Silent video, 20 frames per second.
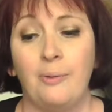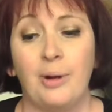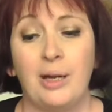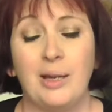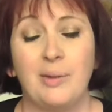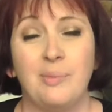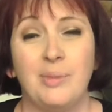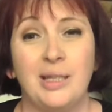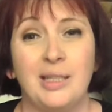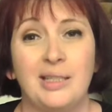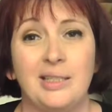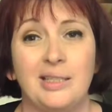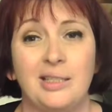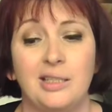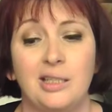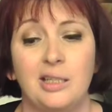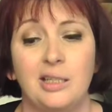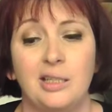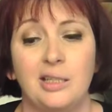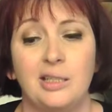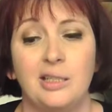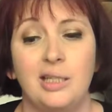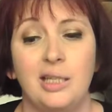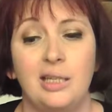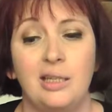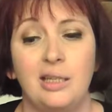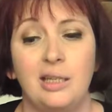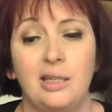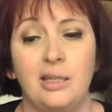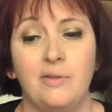recommend
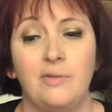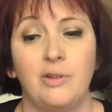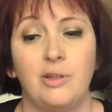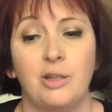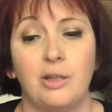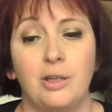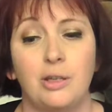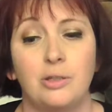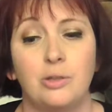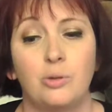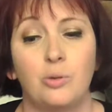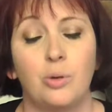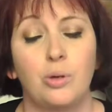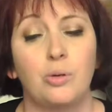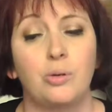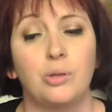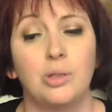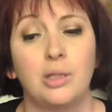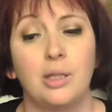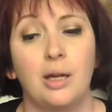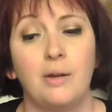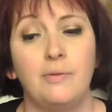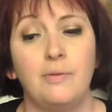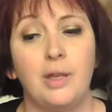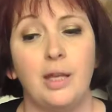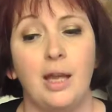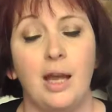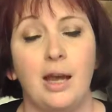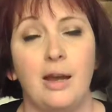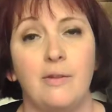seeing it if you like historical stuff.
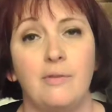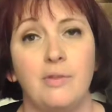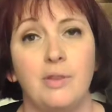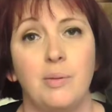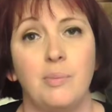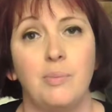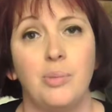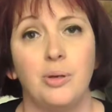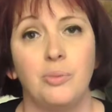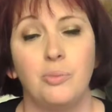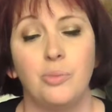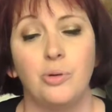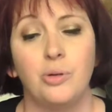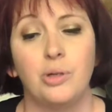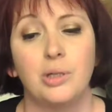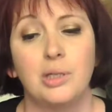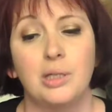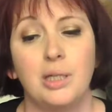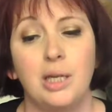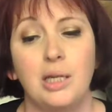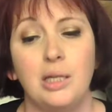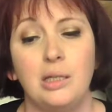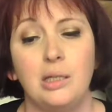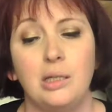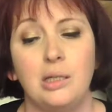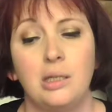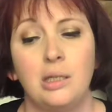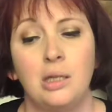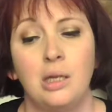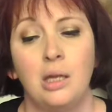They have the Biltmore
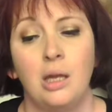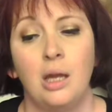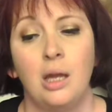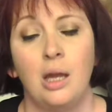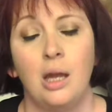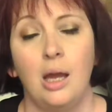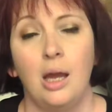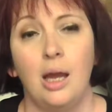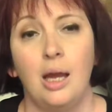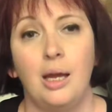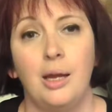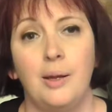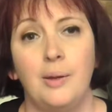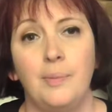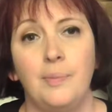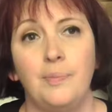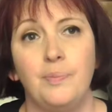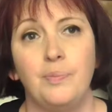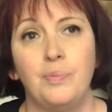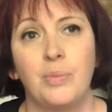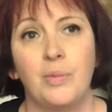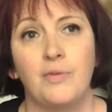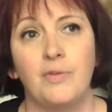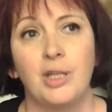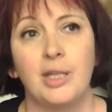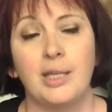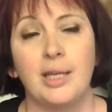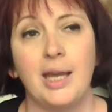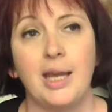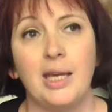Estate. If you
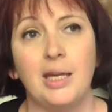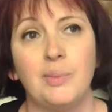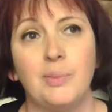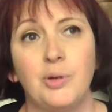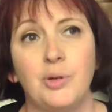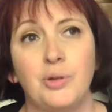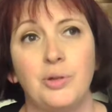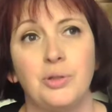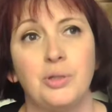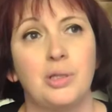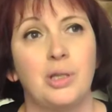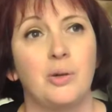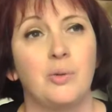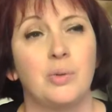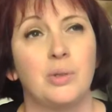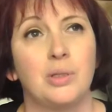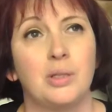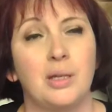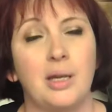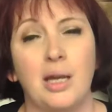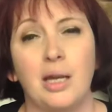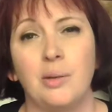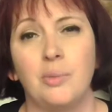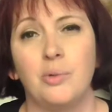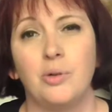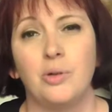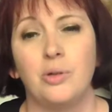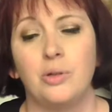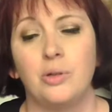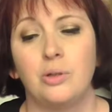like animals, there was an
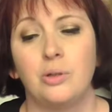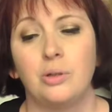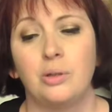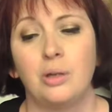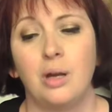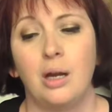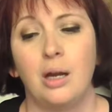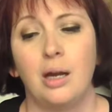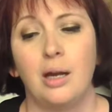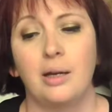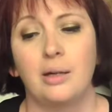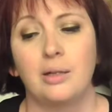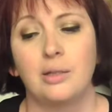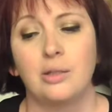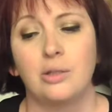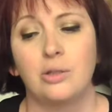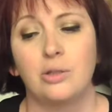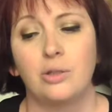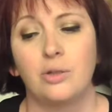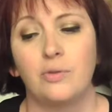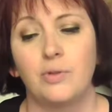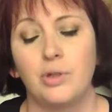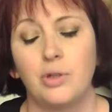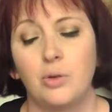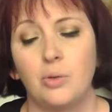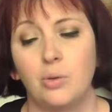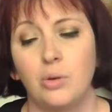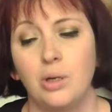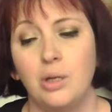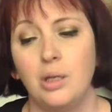animal
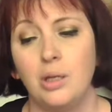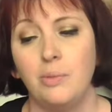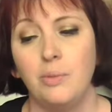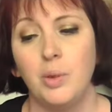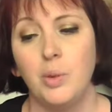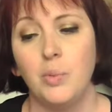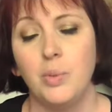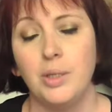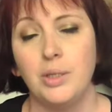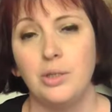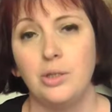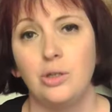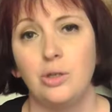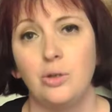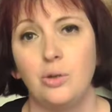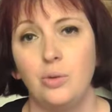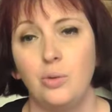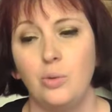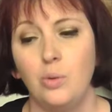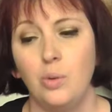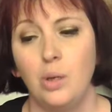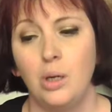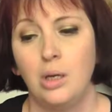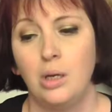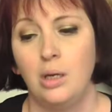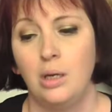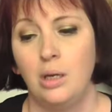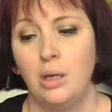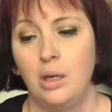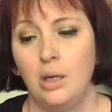conservatory that we went to
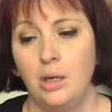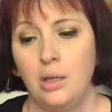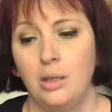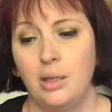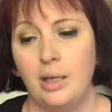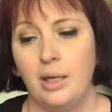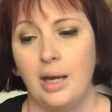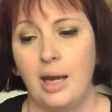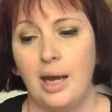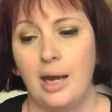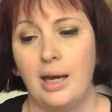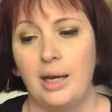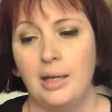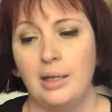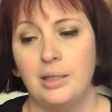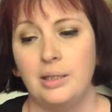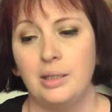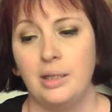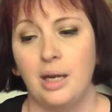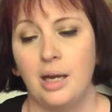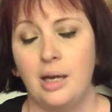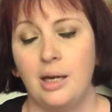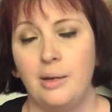that had